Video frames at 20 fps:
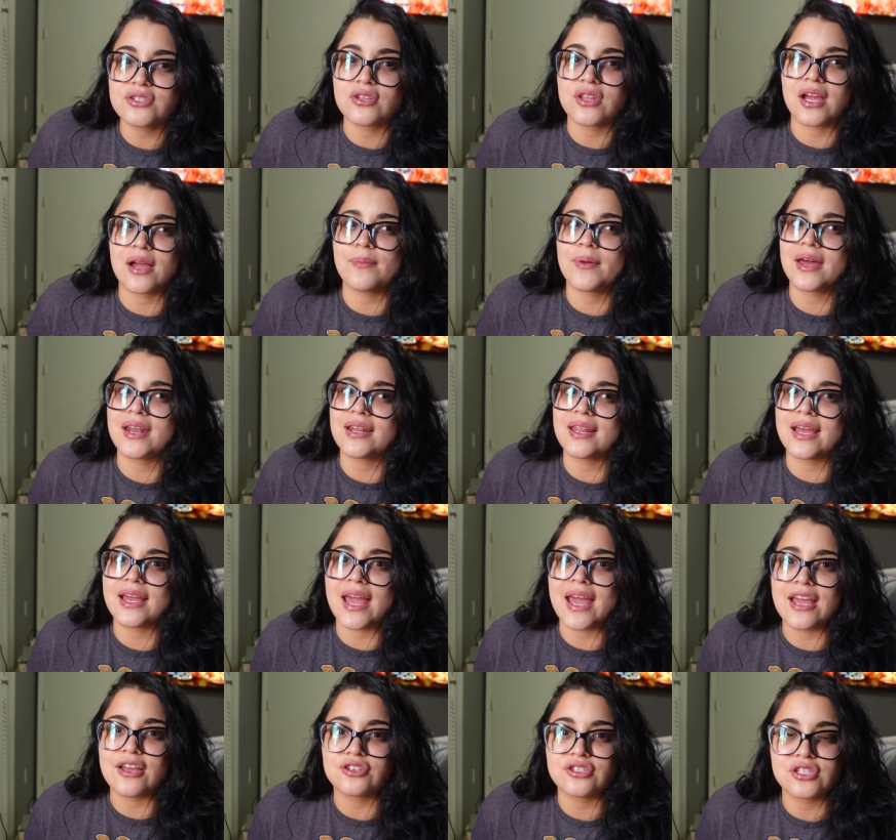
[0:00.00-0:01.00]
so like I'm kind of
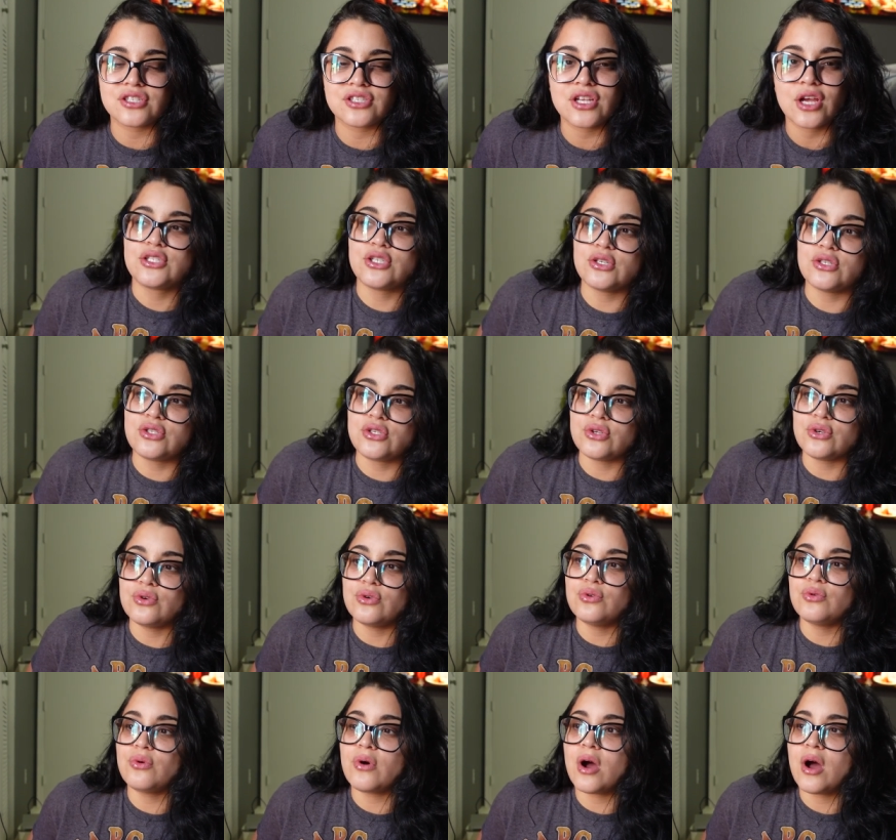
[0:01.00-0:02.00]
like anxious to
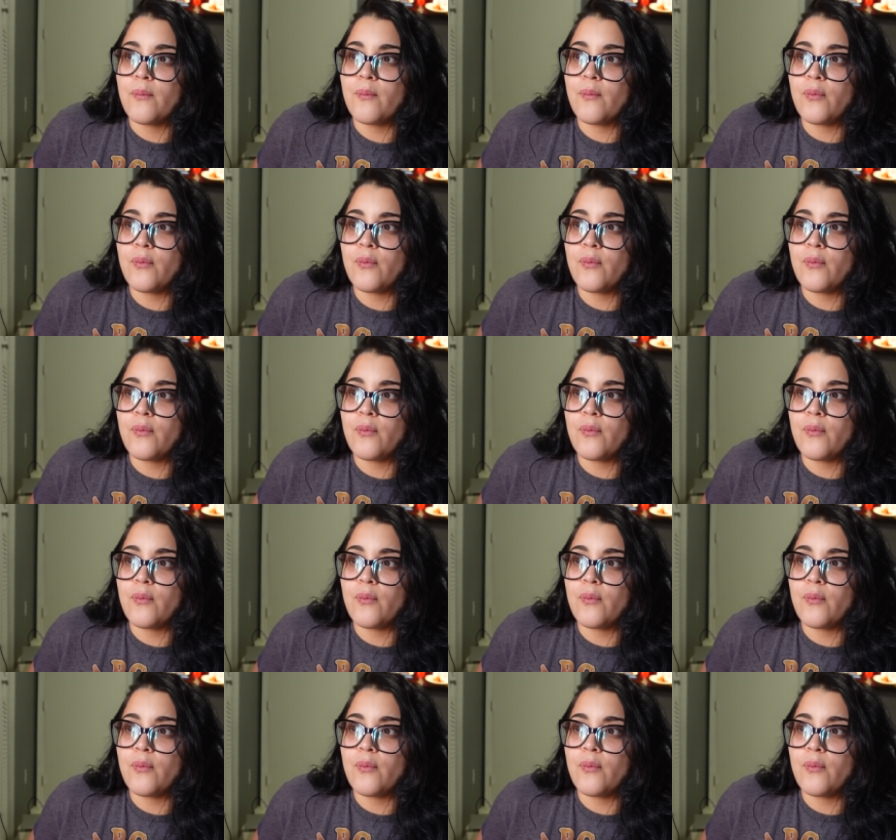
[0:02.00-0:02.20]
do